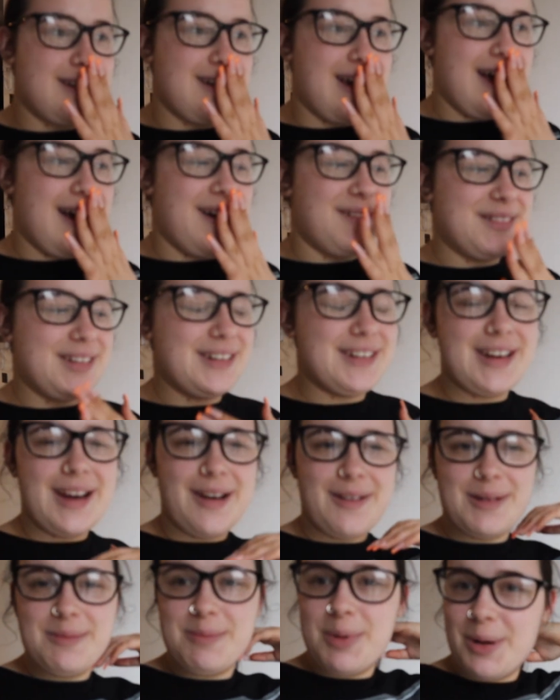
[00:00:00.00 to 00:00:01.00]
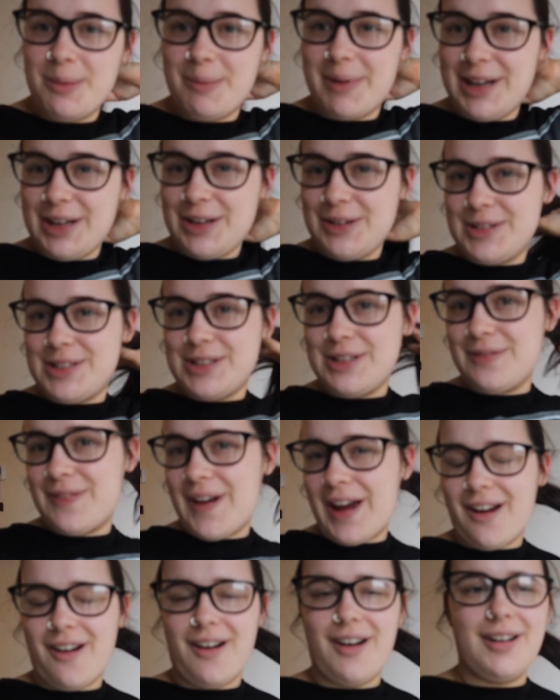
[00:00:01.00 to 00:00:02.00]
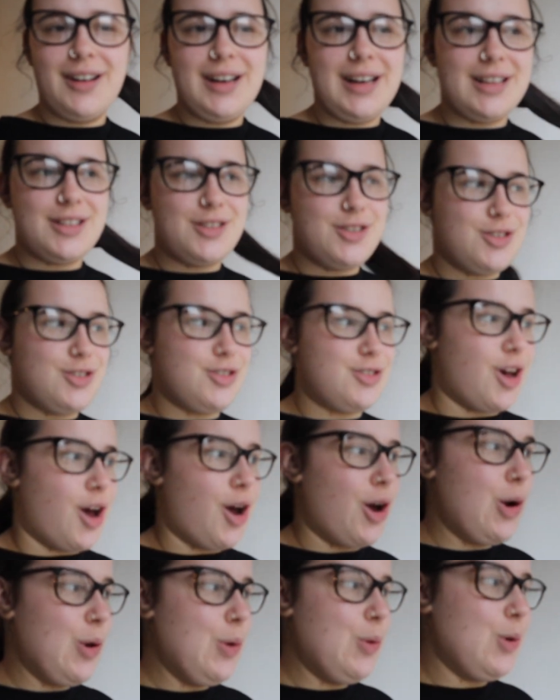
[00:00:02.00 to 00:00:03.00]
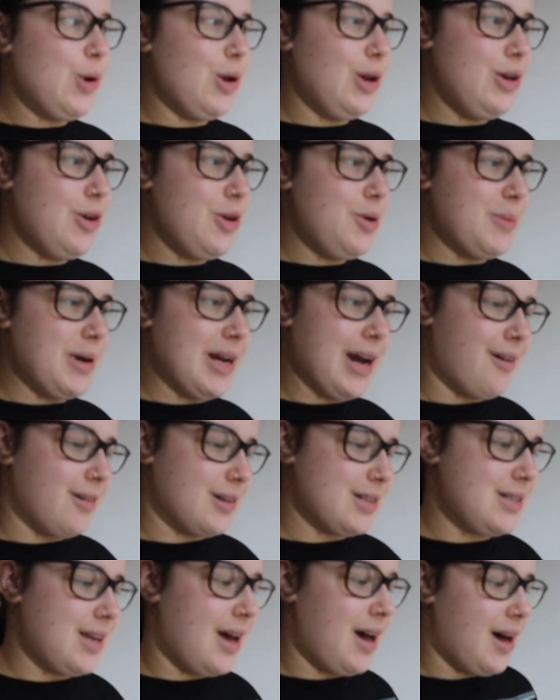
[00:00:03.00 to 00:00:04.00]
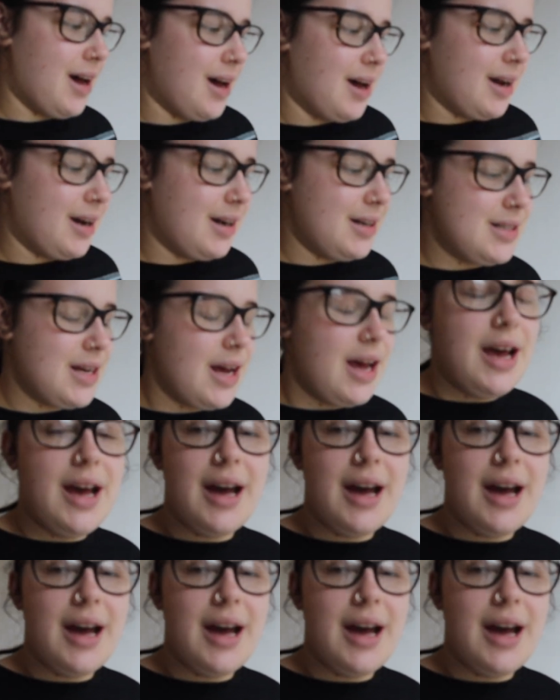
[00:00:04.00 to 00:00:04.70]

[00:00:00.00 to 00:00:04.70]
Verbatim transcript: So yeah, I'm going to go and put my new duvet on. It's so gloomy outside.